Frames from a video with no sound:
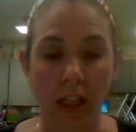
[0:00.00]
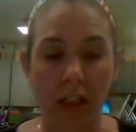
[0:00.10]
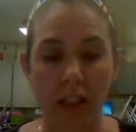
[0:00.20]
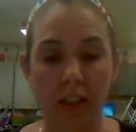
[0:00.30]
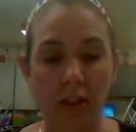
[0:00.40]

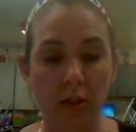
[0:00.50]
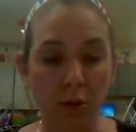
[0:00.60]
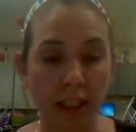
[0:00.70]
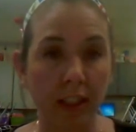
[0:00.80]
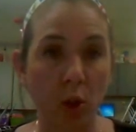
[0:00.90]
And then
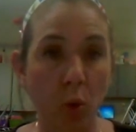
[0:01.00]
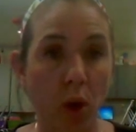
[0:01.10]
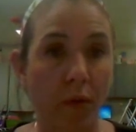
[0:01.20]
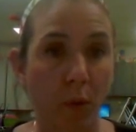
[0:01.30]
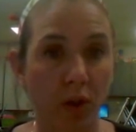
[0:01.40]
3 is
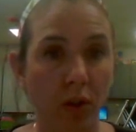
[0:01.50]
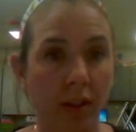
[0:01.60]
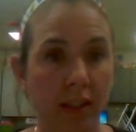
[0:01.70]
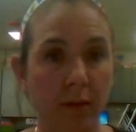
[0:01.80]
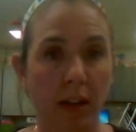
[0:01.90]
12/4, so you
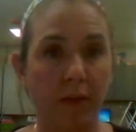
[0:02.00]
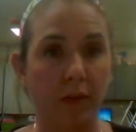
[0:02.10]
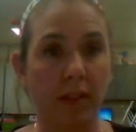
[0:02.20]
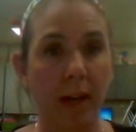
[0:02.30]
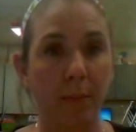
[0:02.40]
can see where
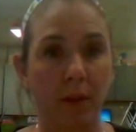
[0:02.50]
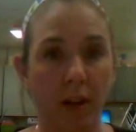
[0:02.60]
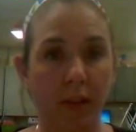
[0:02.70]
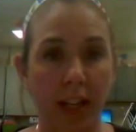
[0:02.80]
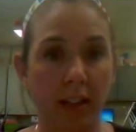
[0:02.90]
I've tapered
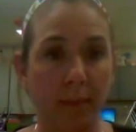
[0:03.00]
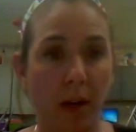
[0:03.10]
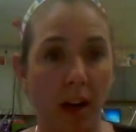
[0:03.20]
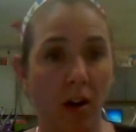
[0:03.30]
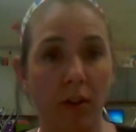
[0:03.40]
off counting
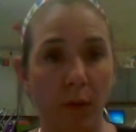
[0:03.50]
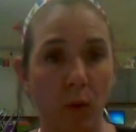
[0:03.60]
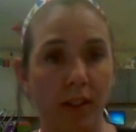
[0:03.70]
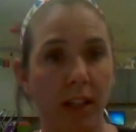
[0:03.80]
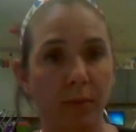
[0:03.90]
by all the
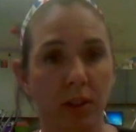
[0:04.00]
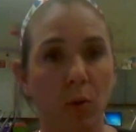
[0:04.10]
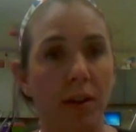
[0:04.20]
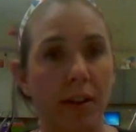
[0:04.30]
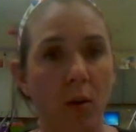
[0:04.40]
fourths, and I'm just
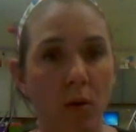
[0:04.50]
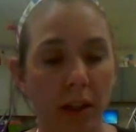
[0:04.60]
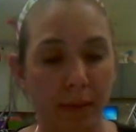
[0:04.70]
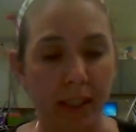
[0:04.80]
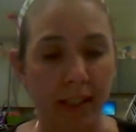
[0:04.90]
going to the whole
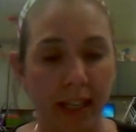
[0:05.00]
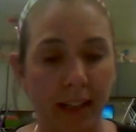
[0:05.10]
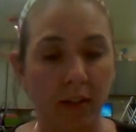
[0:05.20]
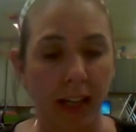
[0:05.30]
numbers and saying,